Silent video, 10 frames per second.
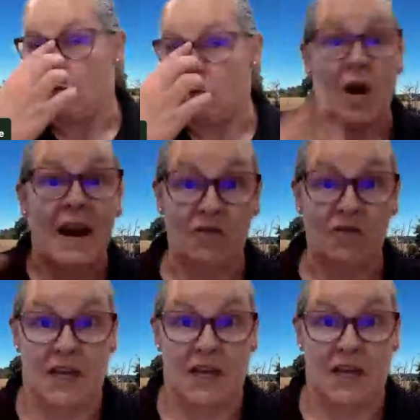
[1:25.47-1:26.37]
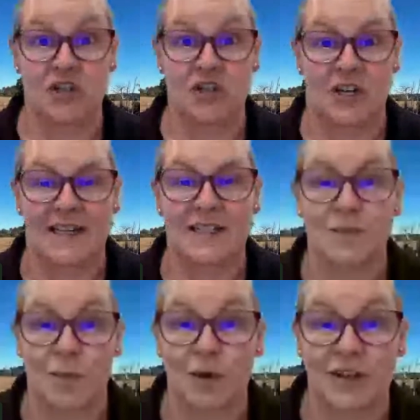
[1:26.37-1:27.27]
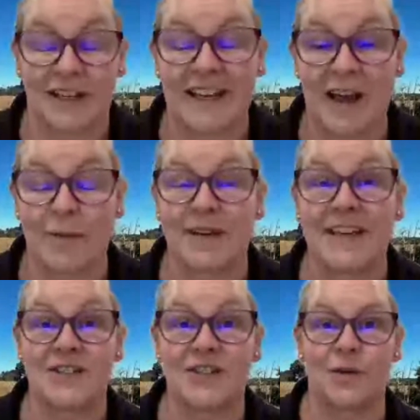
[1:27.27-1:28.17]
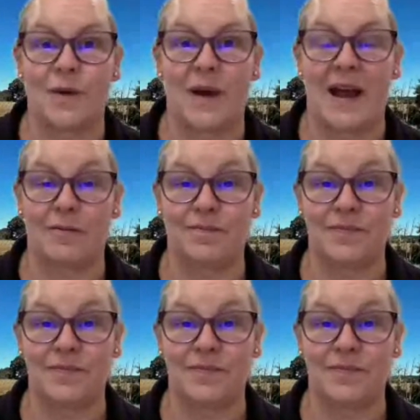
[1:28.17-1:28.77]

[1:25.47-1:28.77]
run everything efficiently and smoothly coming into our